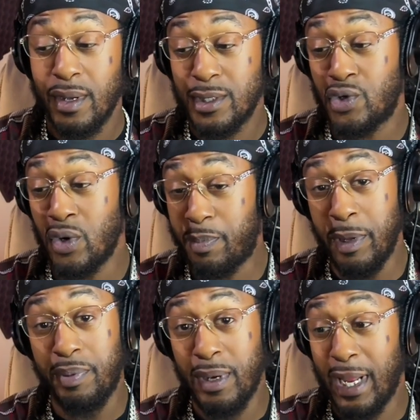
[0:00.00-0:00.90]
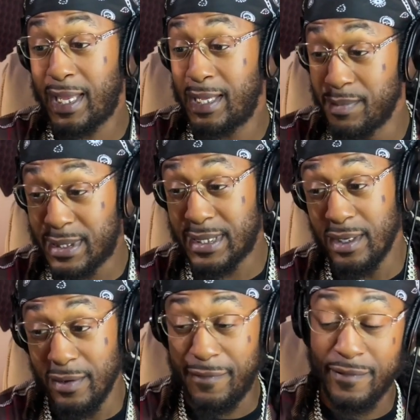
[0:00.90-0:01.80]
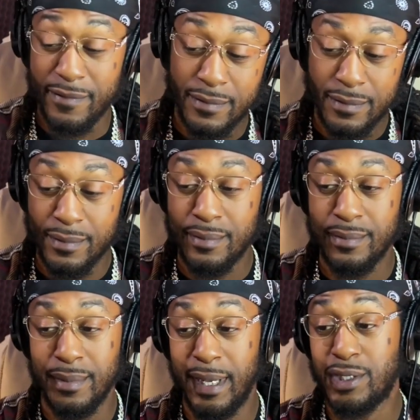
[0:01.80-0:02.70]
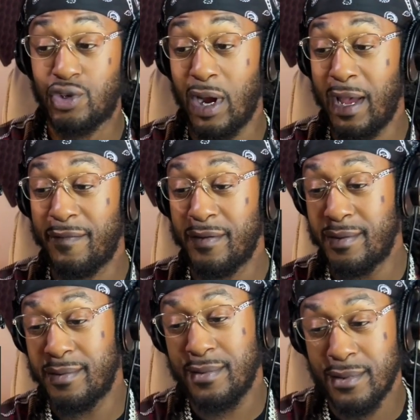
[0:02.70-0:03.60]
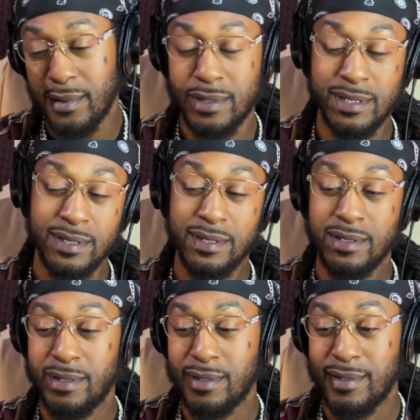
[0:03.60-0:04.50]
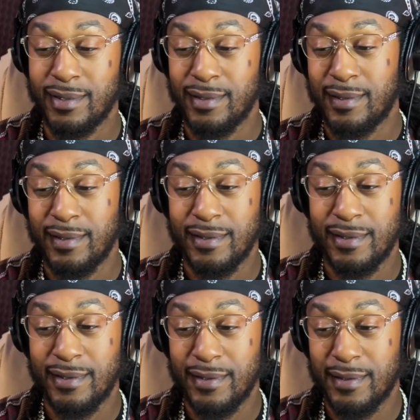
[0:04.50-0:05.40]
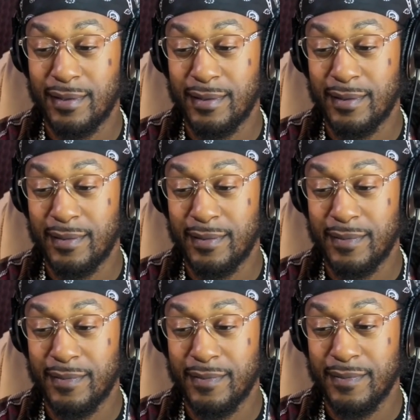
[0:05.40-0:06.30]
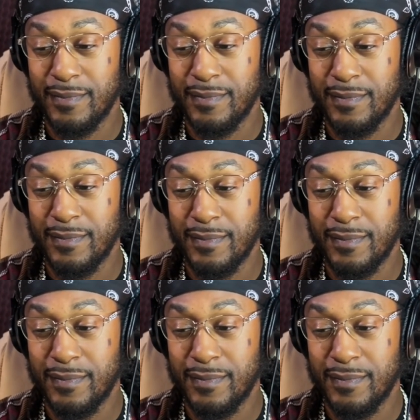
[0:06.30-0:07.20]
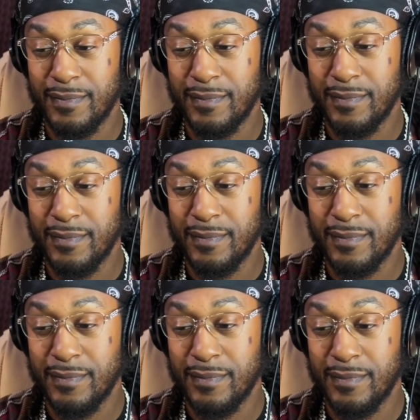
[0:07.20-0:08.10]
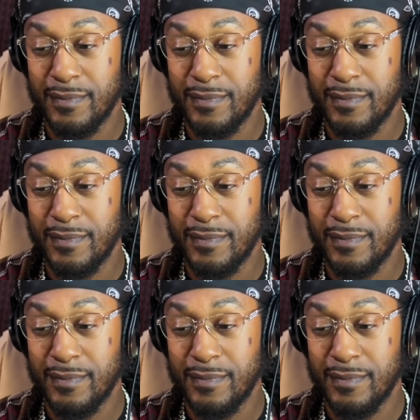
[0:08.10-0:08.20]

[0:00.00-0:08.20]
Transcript: Drunk people like himself and driving. You know, yeah, I did not know it was a dead end, but